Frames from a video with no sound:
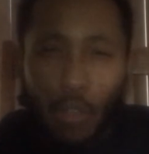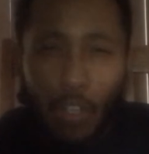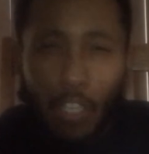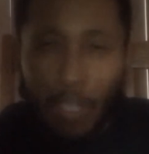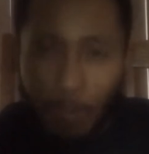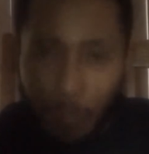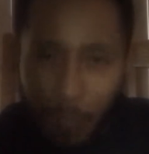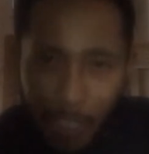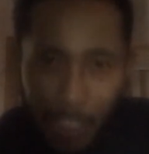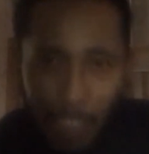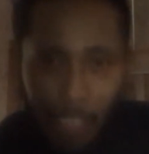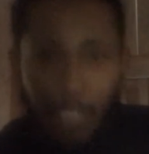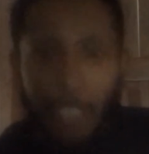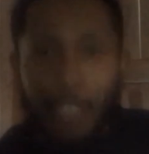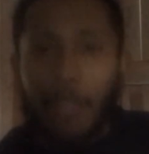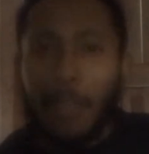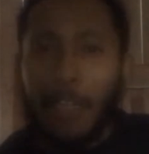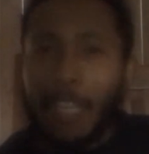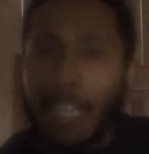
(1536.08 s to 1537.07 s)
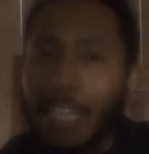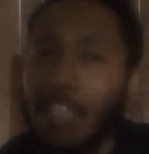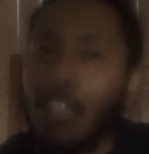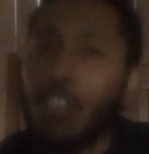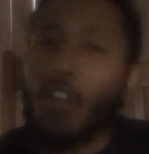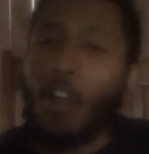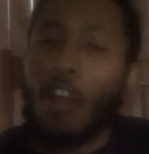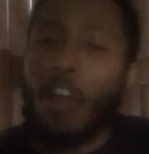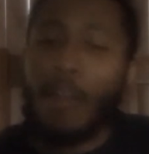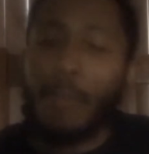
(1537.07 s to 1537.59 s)
this because he
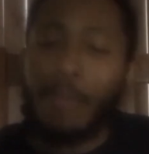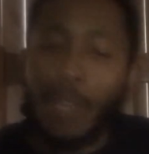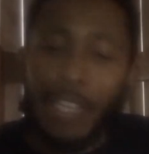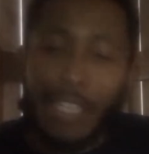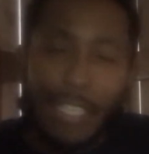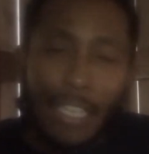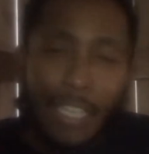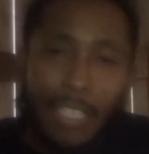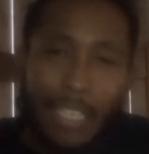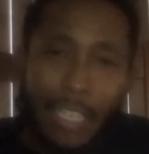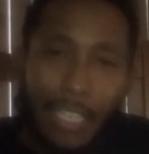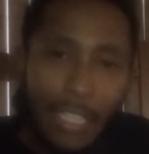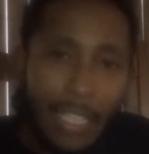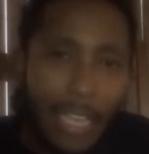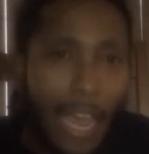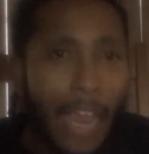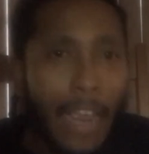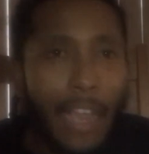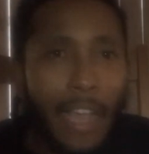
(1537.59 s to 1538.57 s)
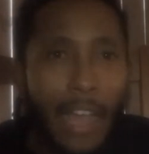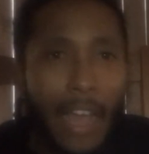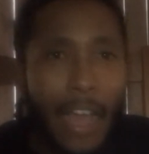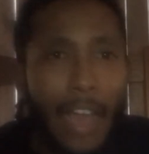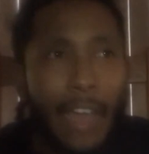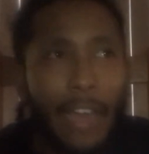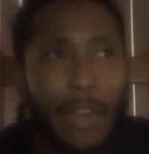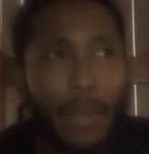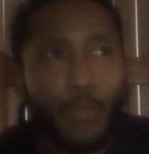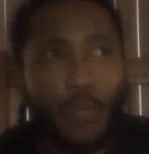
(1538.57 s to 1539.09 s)
started because they said Ty
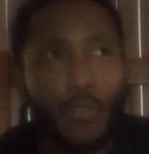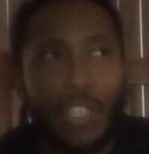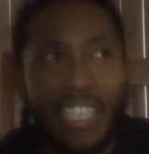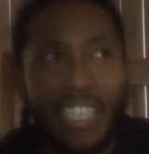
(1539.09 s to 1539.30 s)
God was